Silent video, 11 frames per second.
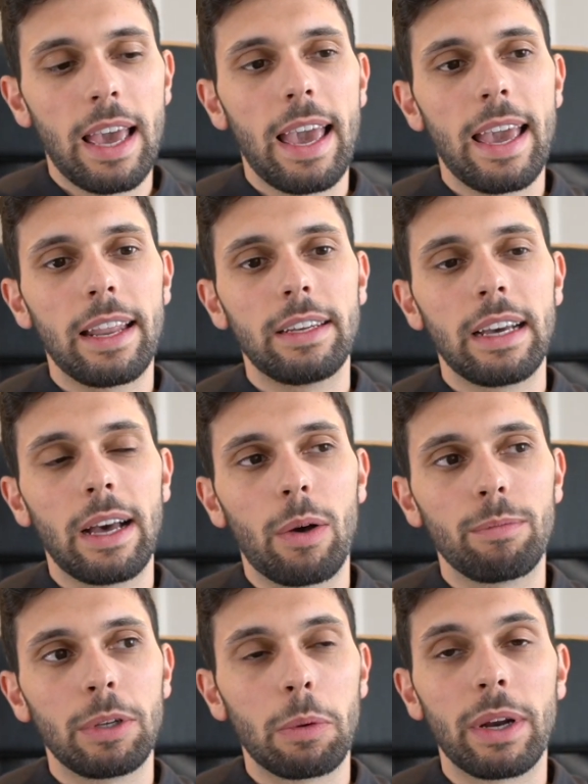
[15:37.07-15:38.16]
And
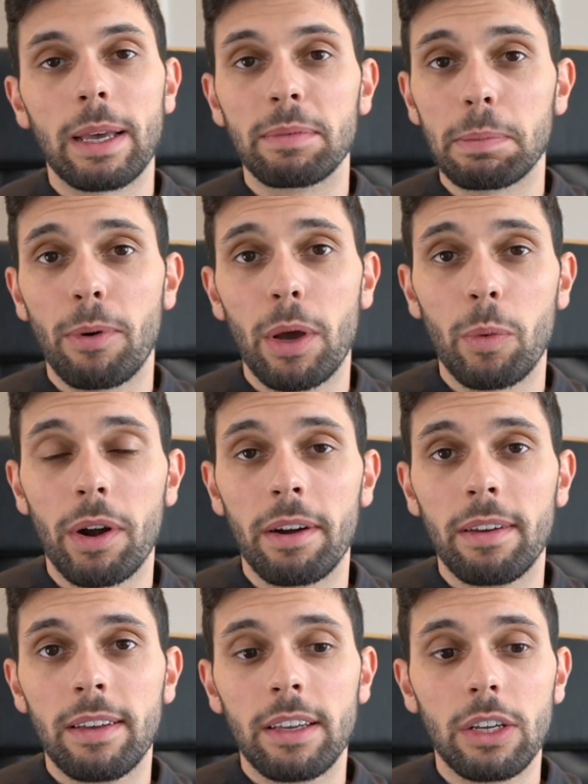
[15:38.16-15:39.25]
when it comes to a point where,
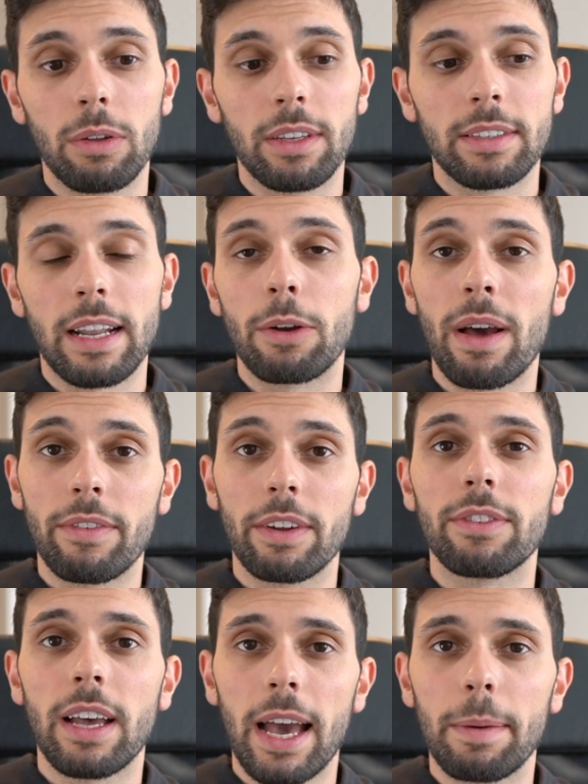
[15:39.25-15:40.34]
listen, I don't have
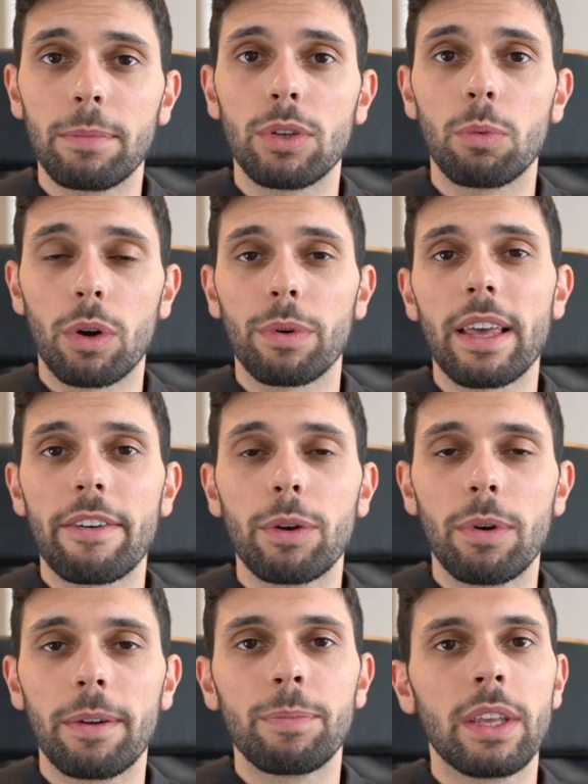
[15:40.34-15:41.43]
enough time to work with
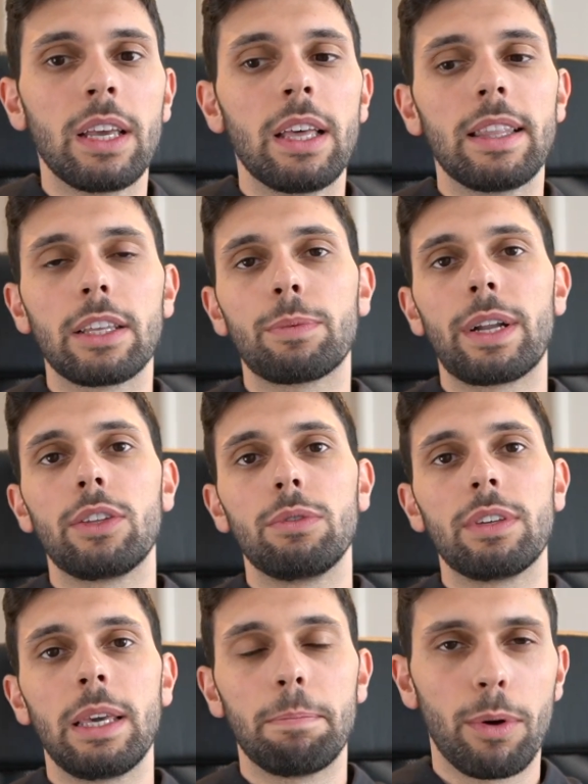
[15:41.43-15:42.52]
everyone, that's when I do
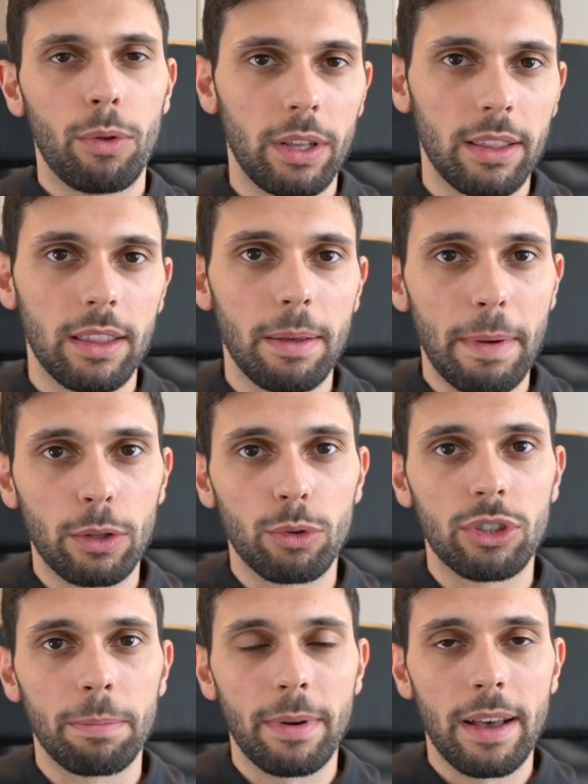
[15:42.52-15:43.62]
keep pulling the
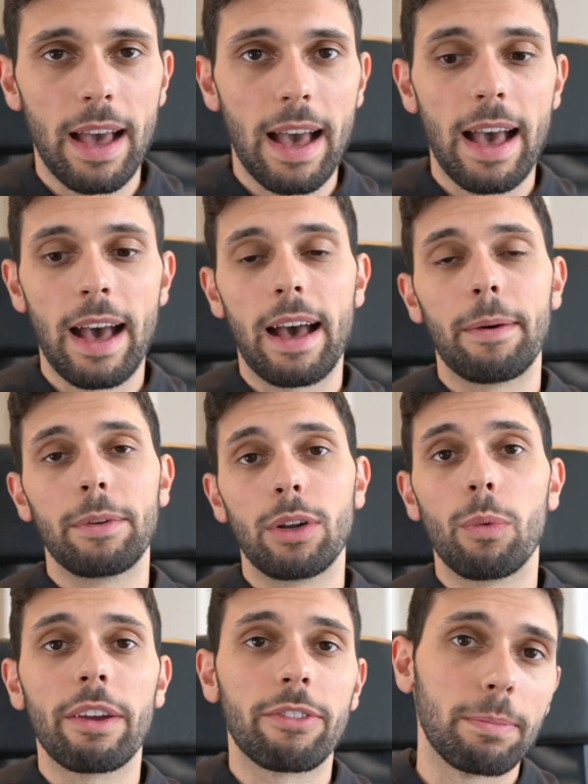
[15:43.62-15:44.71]
mentorship
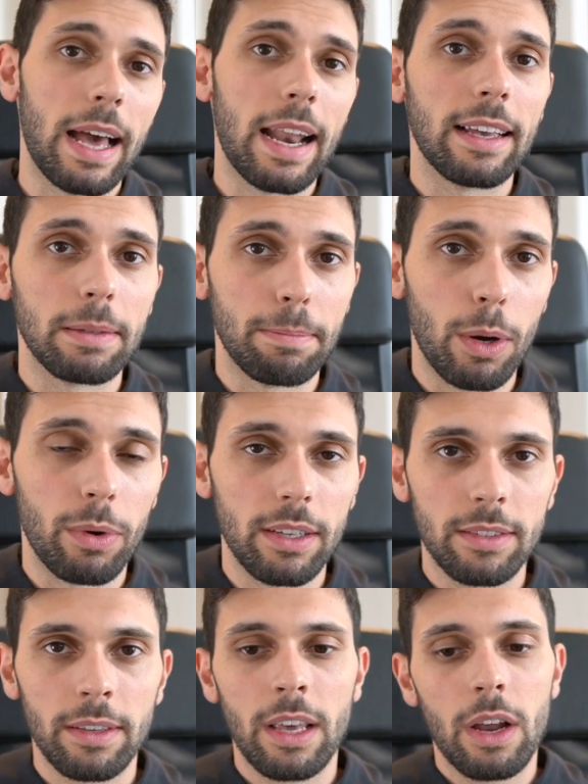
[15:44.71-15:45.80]
away from that as a
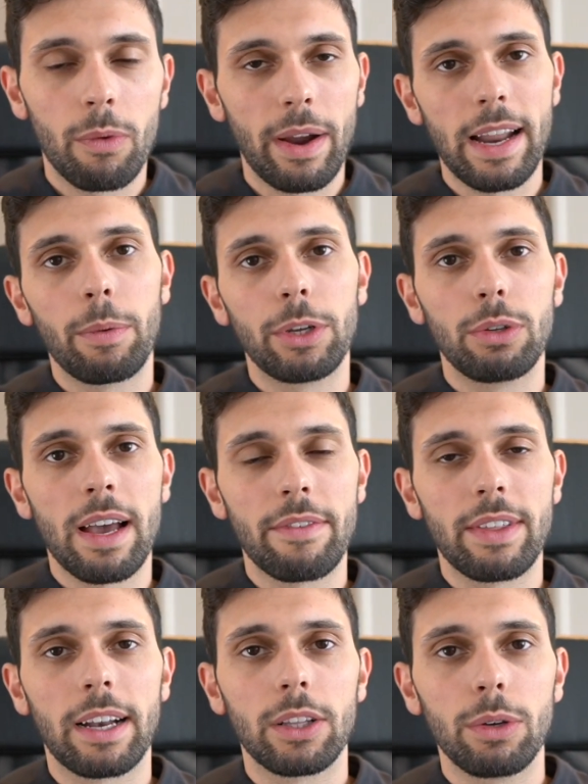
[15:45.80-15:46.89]
bonus. Right now we do have
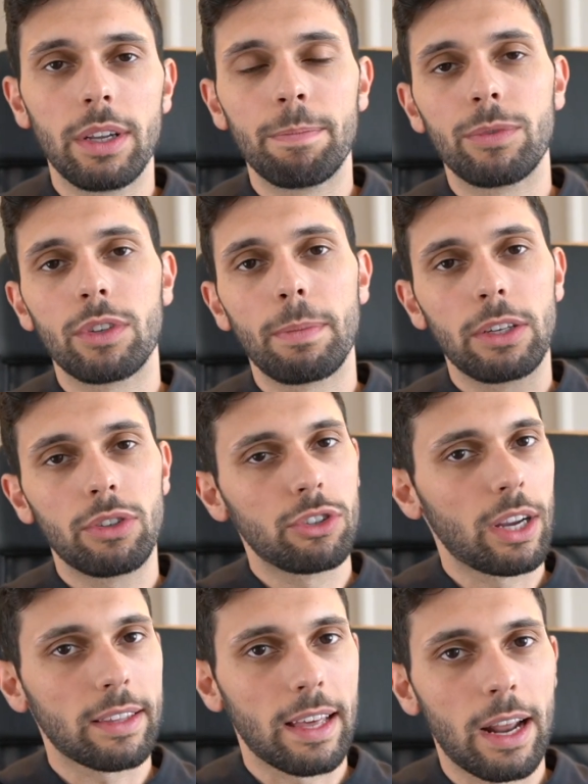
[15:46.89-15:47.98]
that included, so make sure to
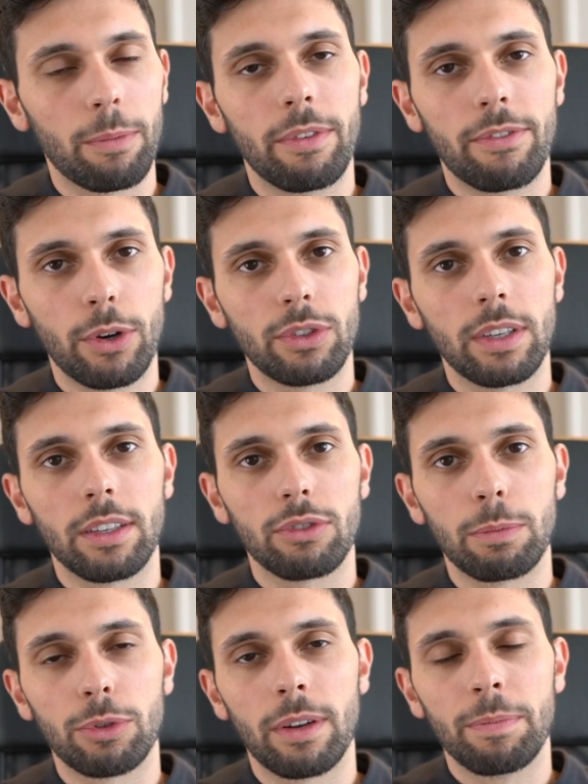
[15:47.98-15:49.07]
check that out. First link in the
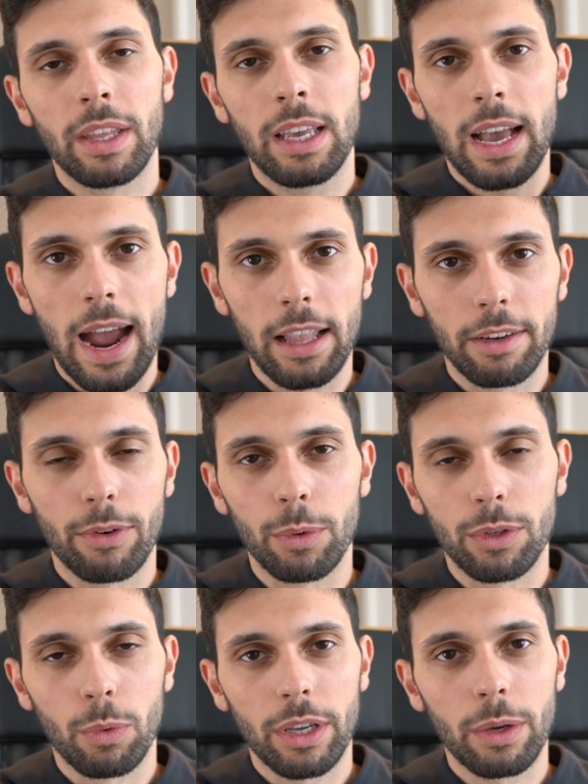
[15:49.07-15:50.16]
description. I look forward
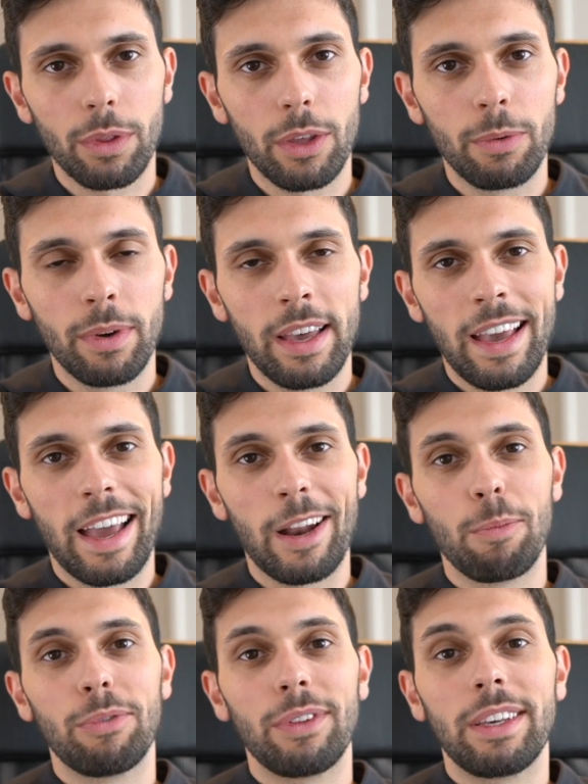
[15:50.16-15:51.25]
to working with you and
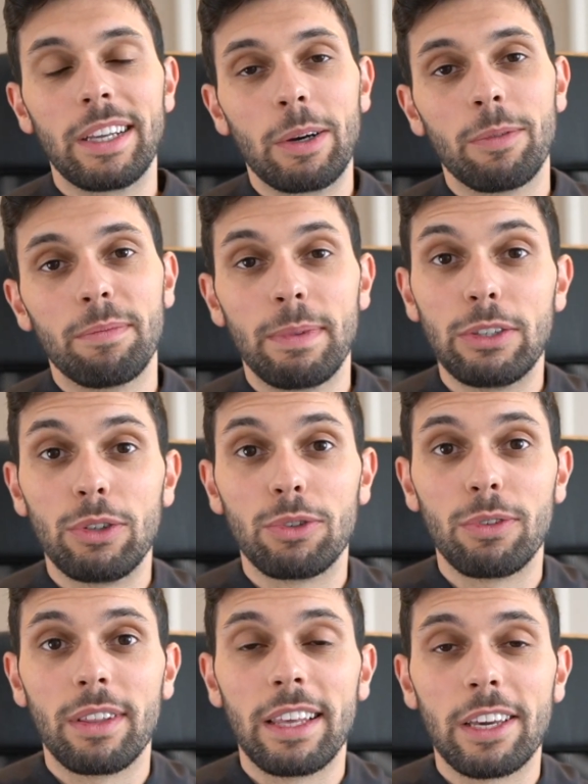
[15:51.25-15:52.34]
hopefully, meet you
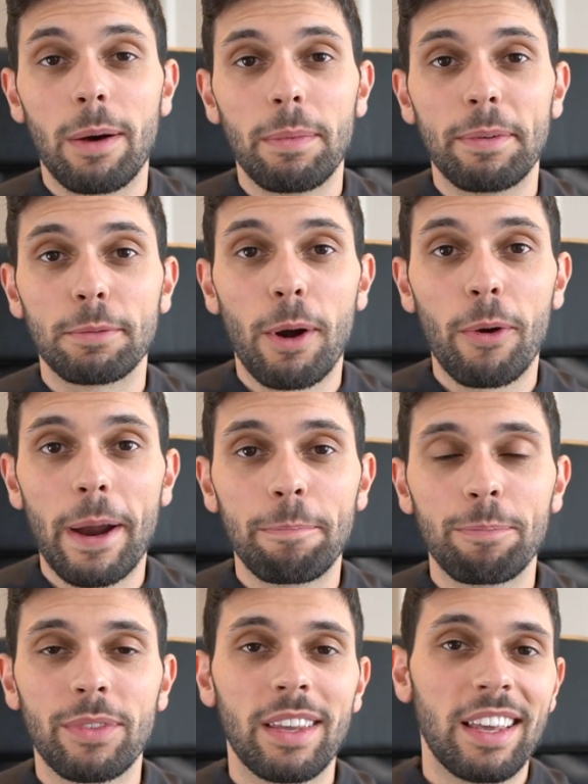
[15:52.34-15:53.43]
soon in the Ecom Limitless program.
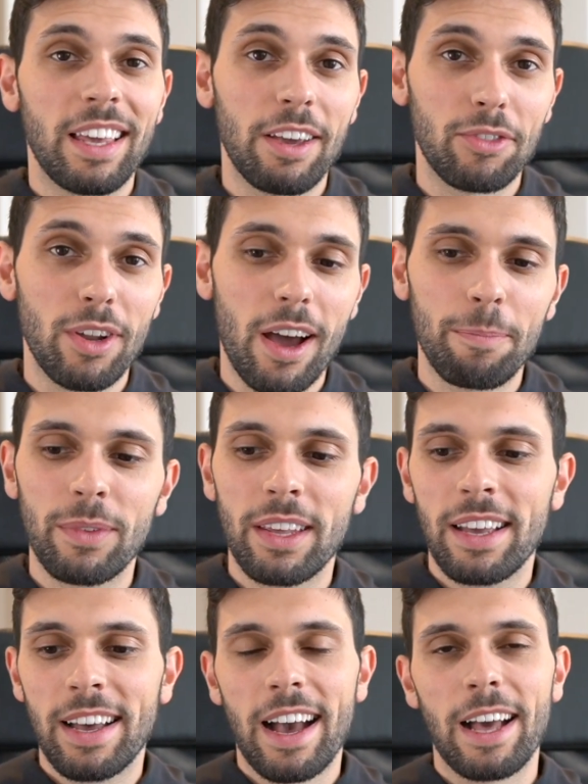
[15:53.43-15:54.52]
If not,
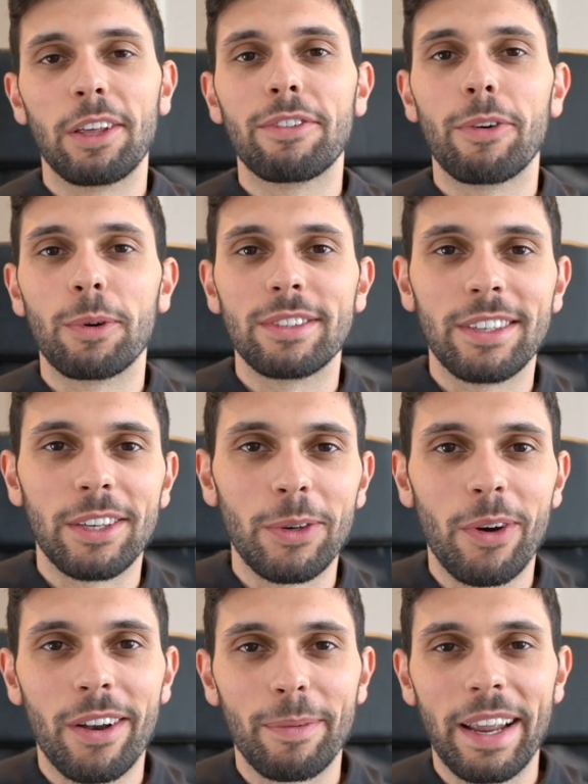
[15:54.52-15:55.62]
I look forward to seeing
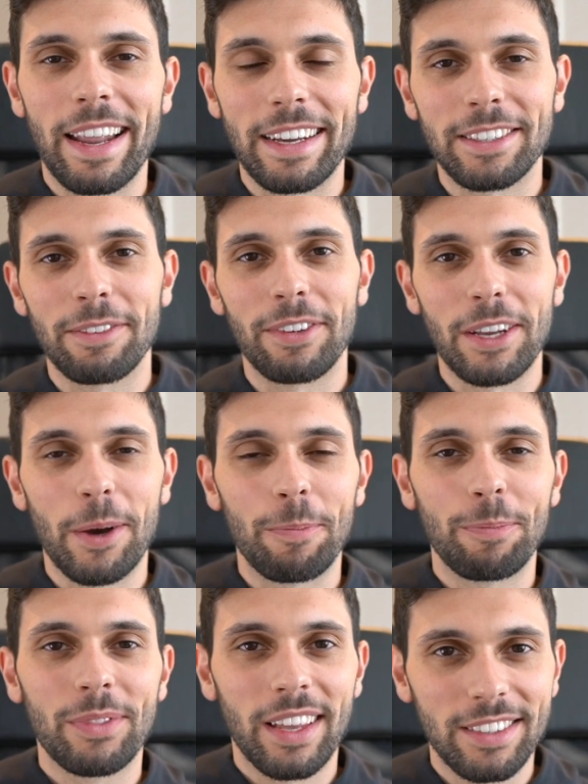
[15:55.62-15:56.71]
you on my next video.
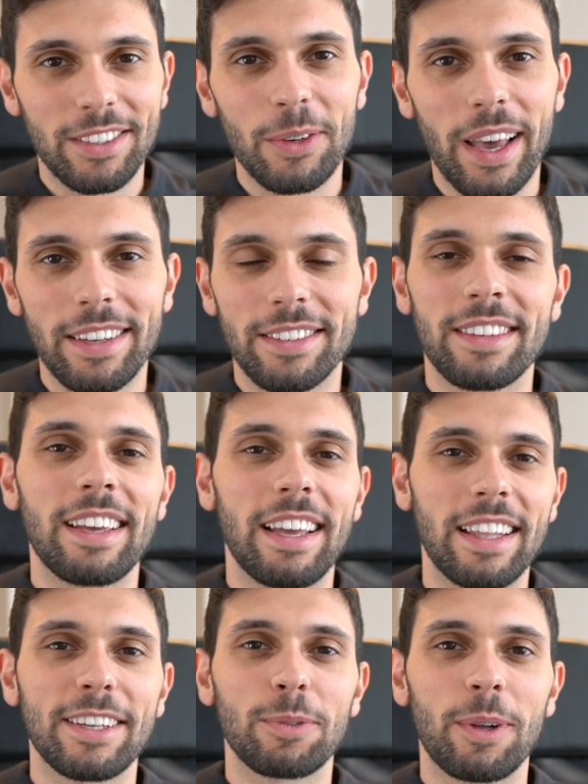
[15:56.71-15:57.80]
See you guys in the next one.